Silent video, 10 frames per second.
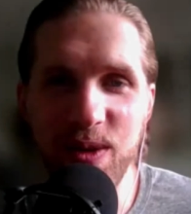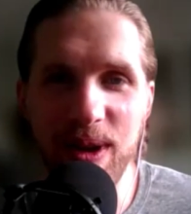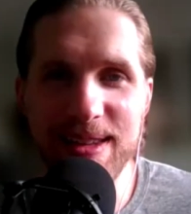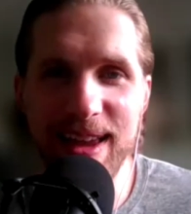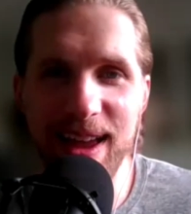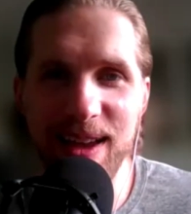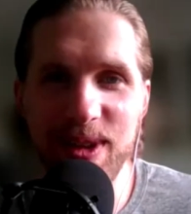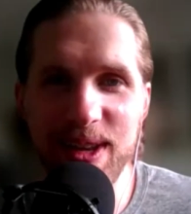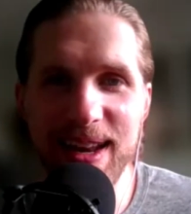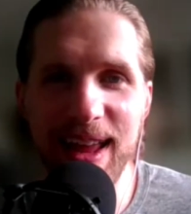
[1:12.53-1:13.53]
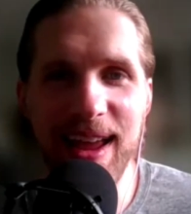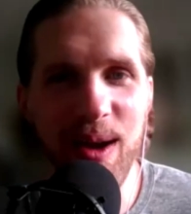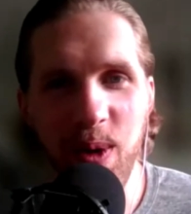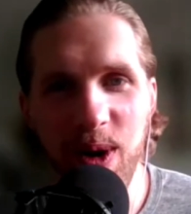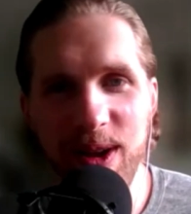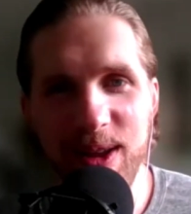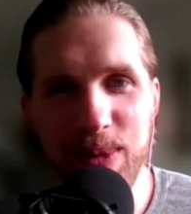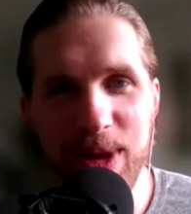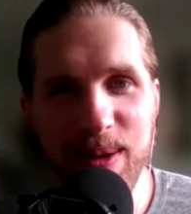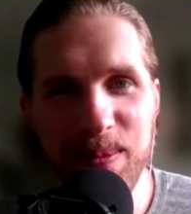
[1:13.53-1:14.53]
Great to have you today. How are you,
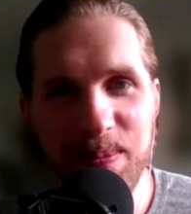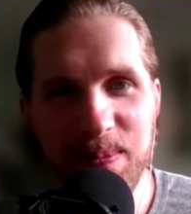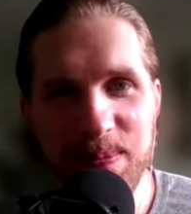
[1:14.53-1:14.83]
ma'am?